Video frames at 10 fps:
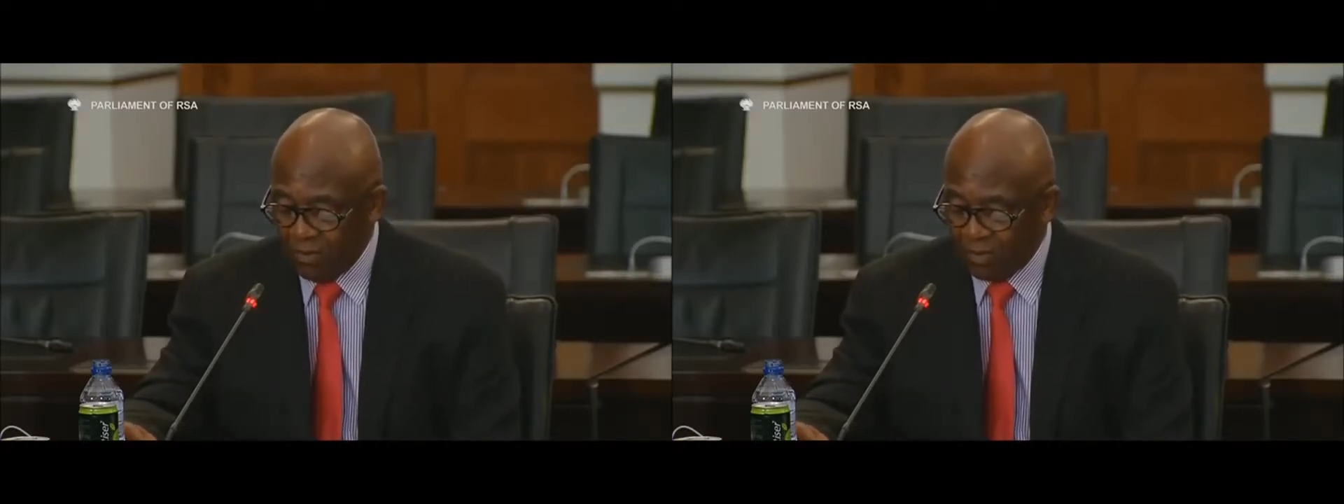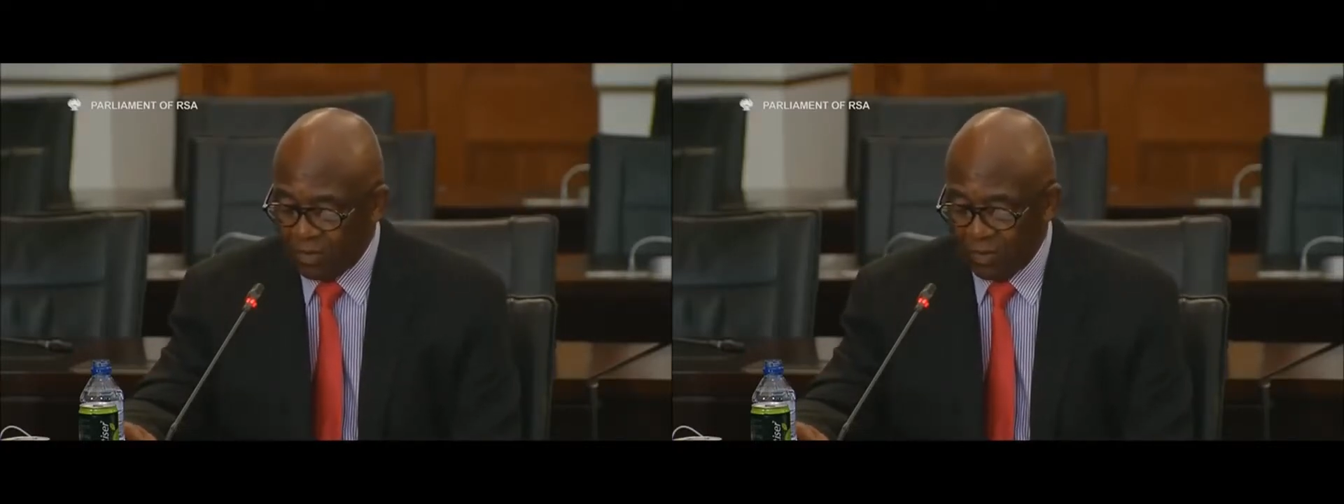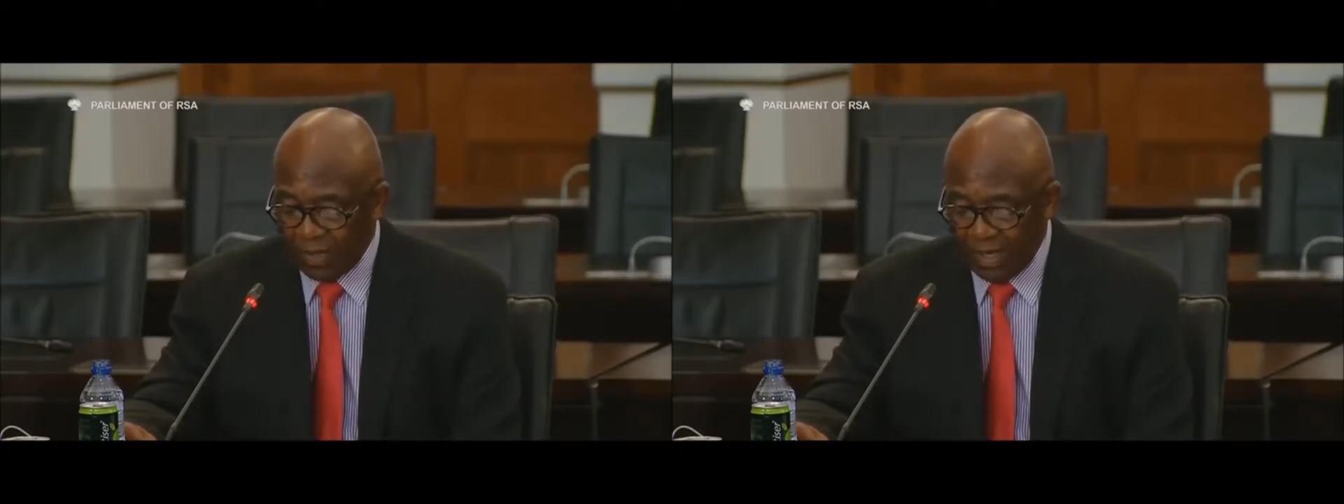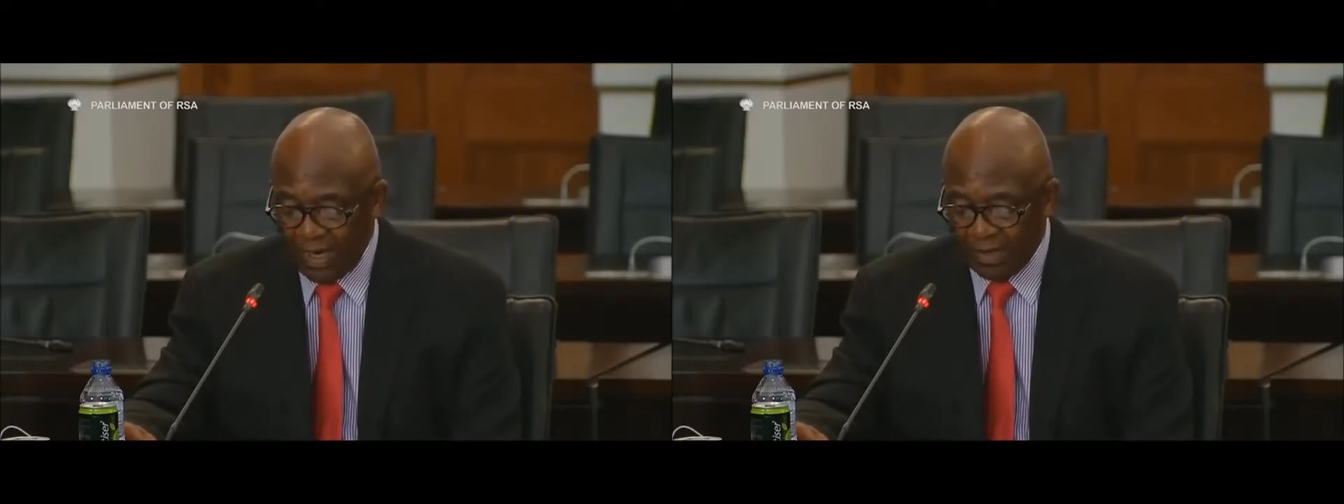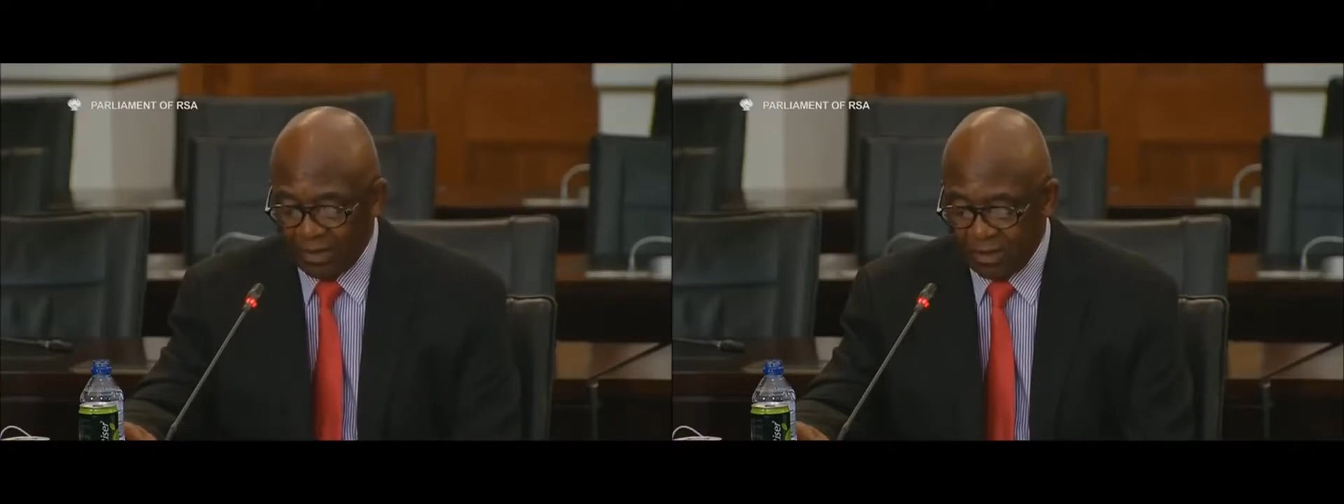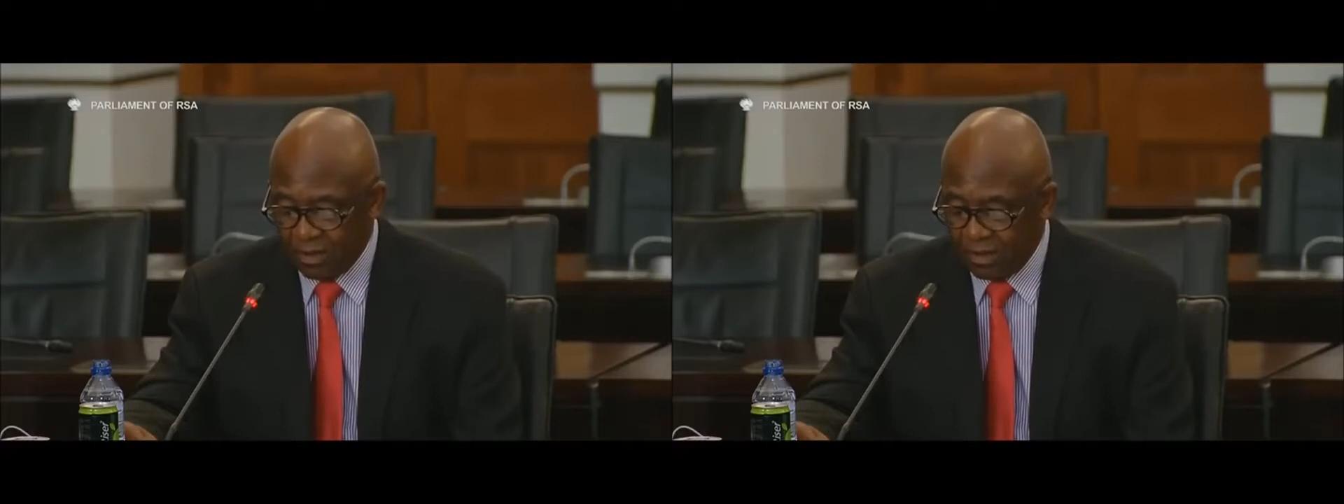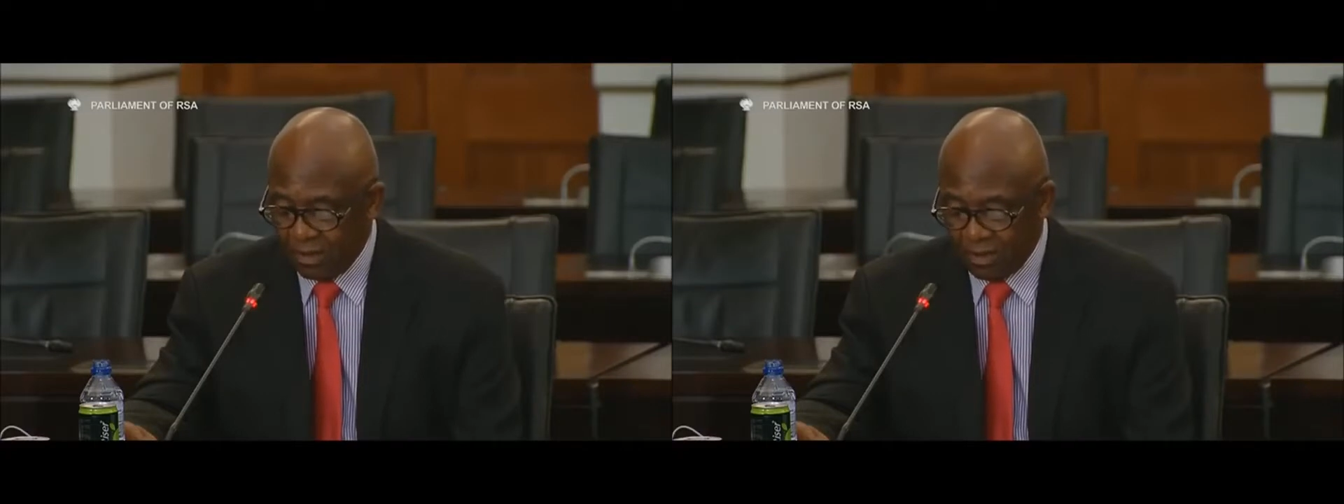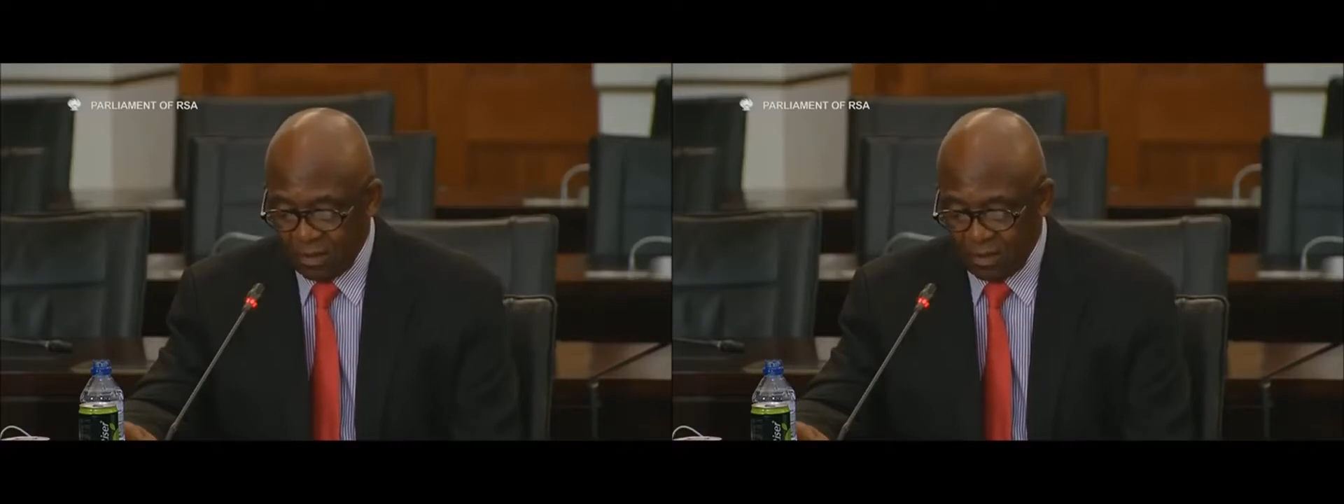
was able to locate